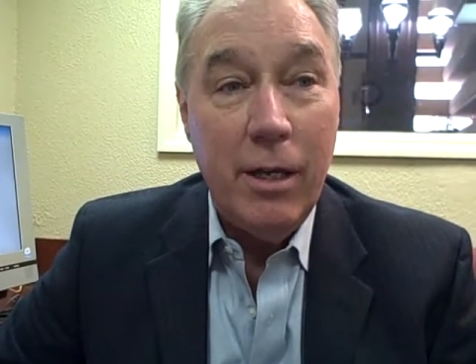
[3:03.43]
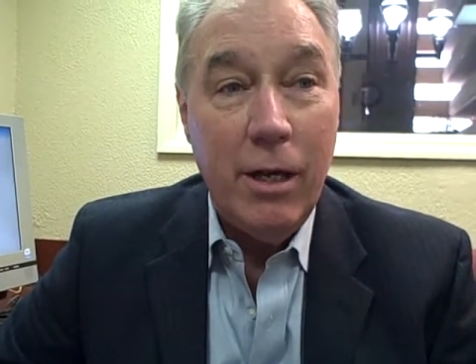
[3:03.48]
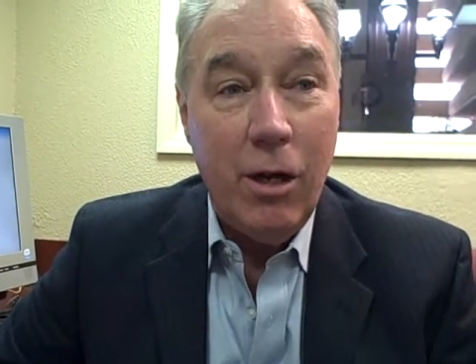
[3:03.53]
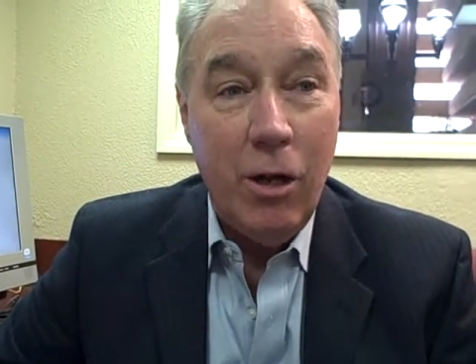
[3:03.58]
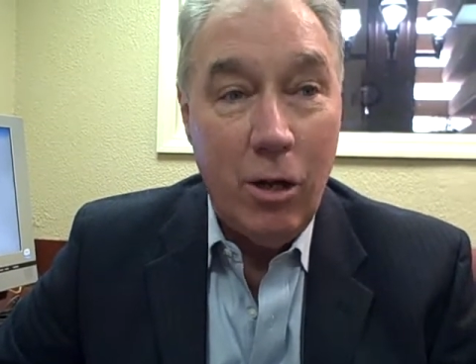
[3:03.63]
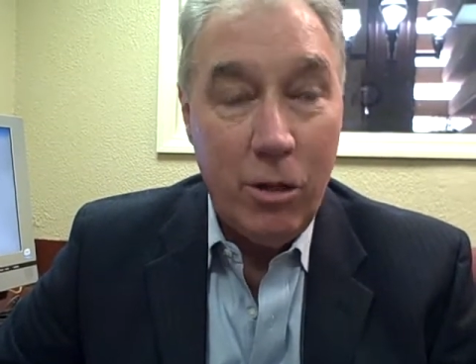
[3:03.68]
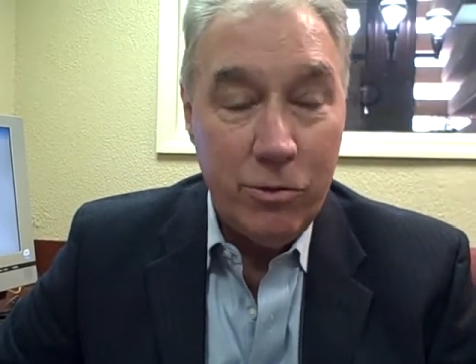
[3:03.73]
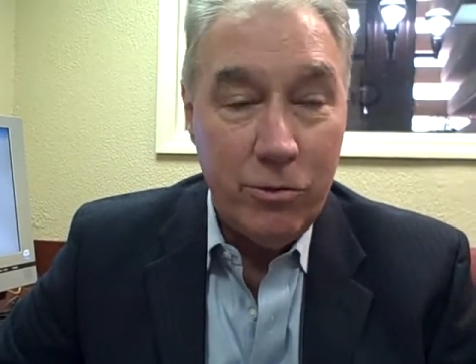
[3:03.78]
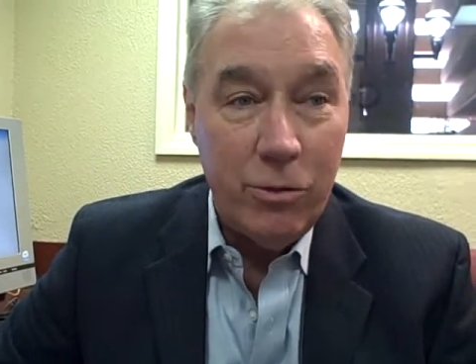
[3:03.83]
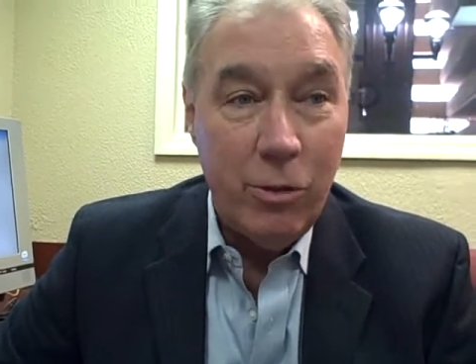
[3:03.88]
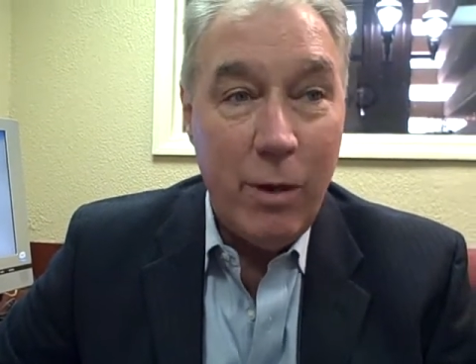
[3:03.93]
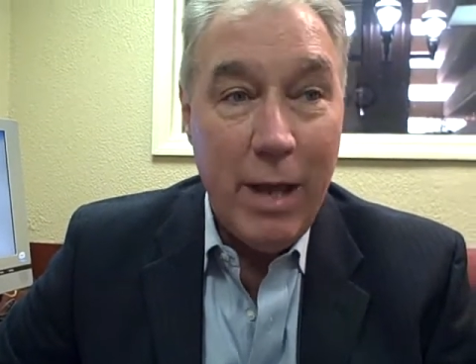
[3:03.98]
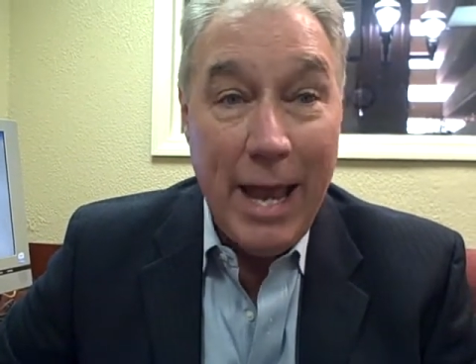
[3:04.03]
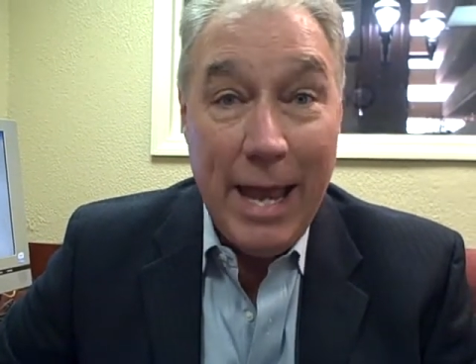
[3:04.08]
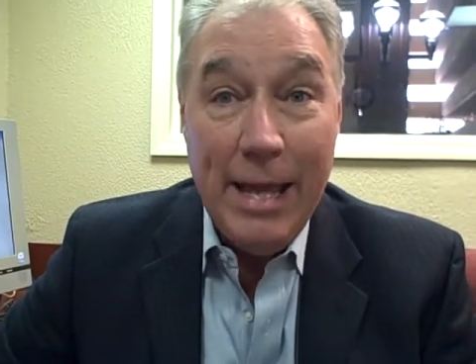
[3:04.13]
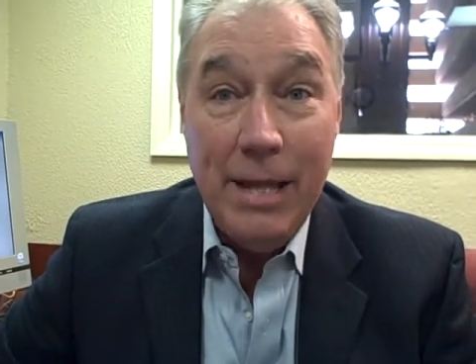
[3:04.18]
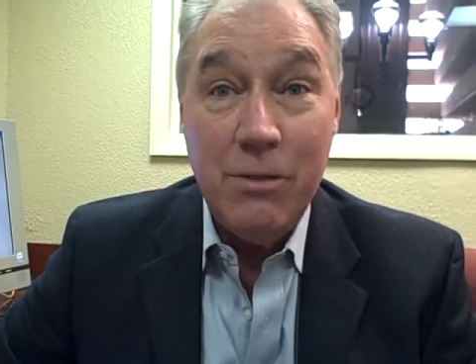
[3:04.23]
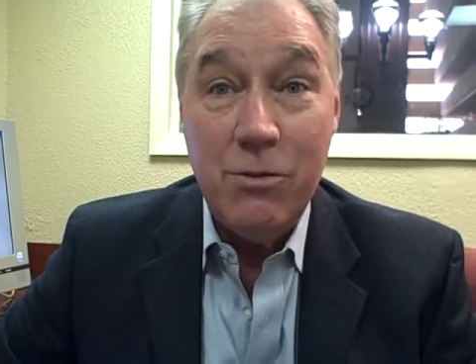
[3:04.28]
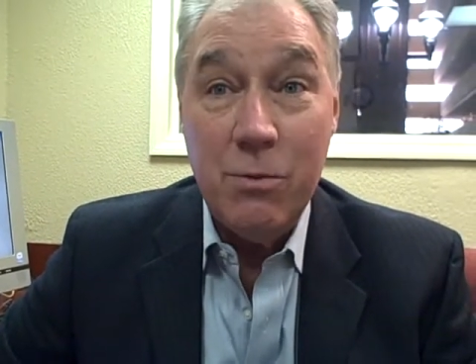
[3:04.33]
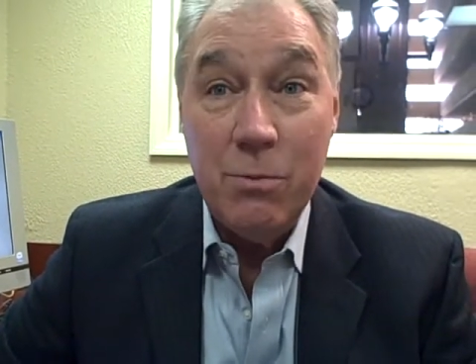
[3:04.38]
also
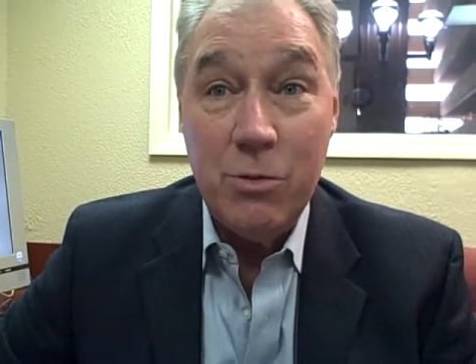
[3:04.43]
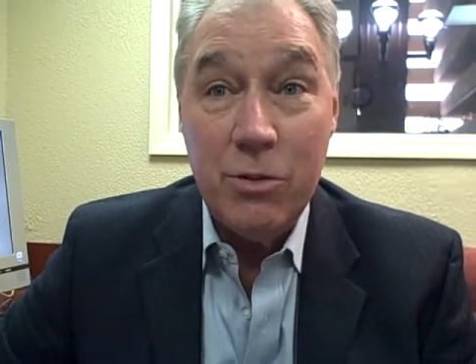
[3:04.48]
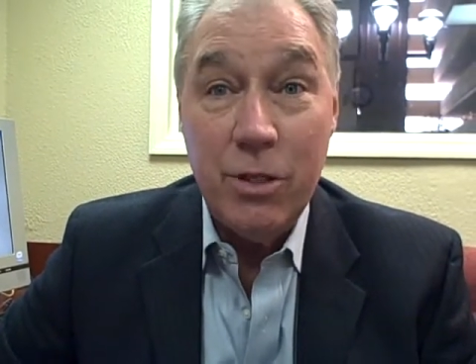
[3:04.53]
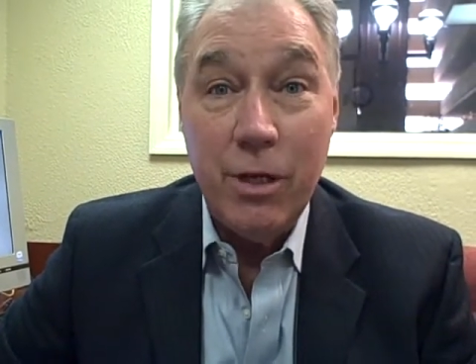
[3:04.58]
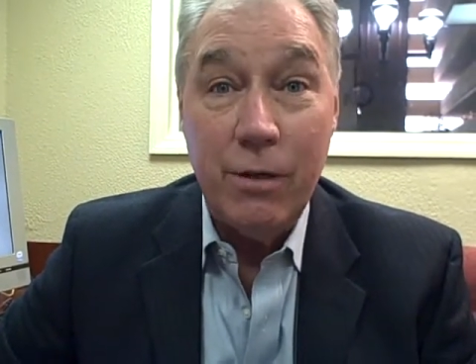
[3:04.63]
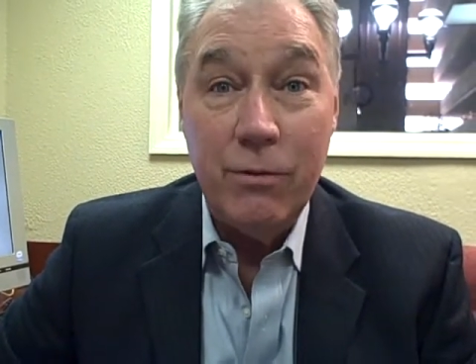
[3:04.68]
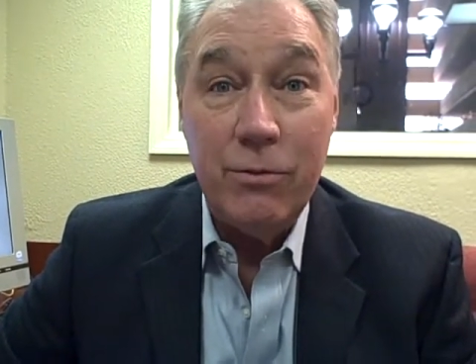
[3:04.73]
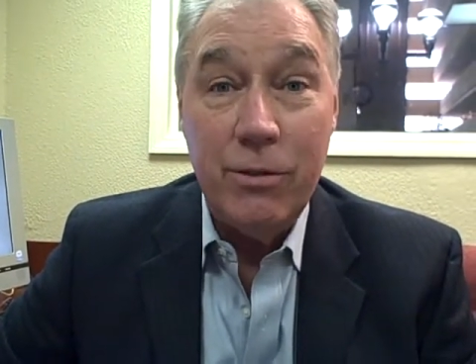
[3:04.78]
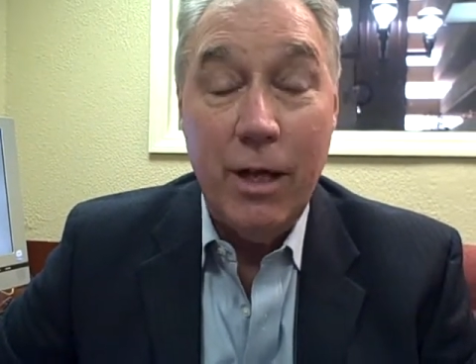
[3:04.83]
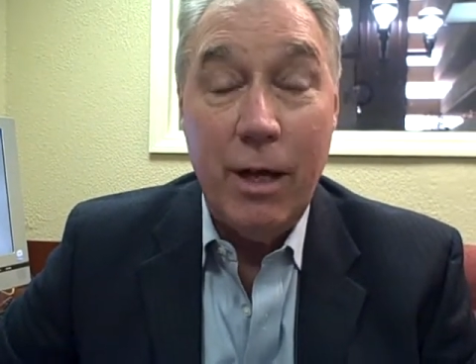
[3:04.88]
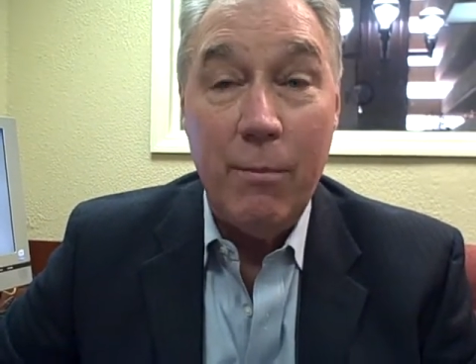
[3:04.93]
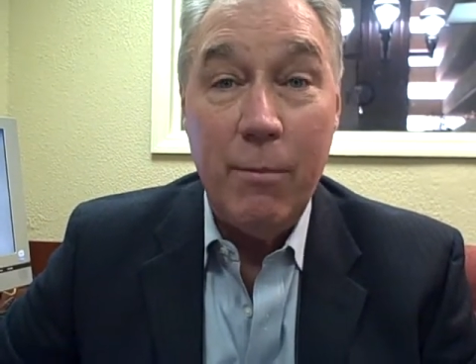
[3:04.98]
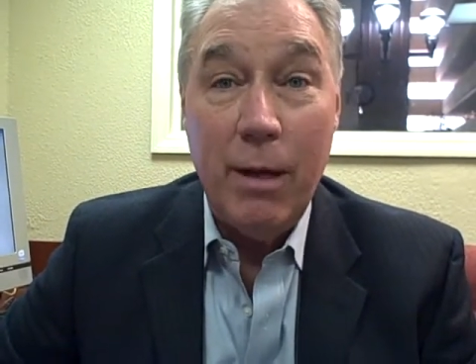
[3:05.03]
aids himself, Tom,